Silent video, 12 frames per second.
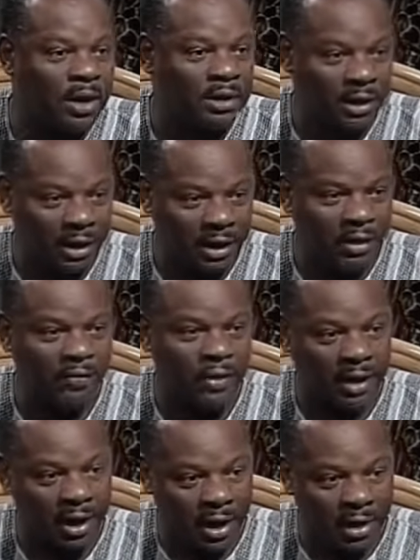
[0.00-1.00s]
to live
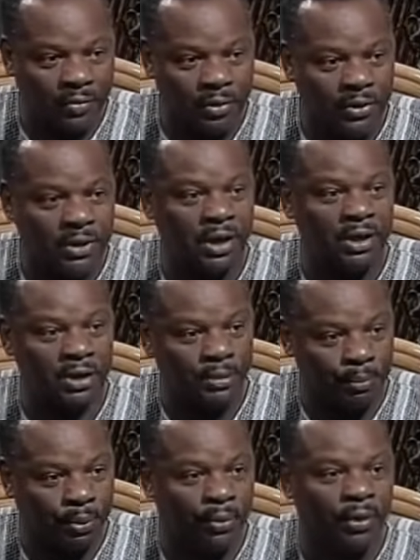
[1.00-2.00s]
in a heterogeneous,
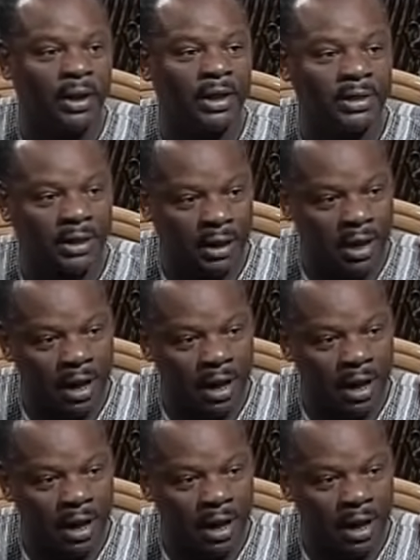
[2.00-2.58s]
pluralistic,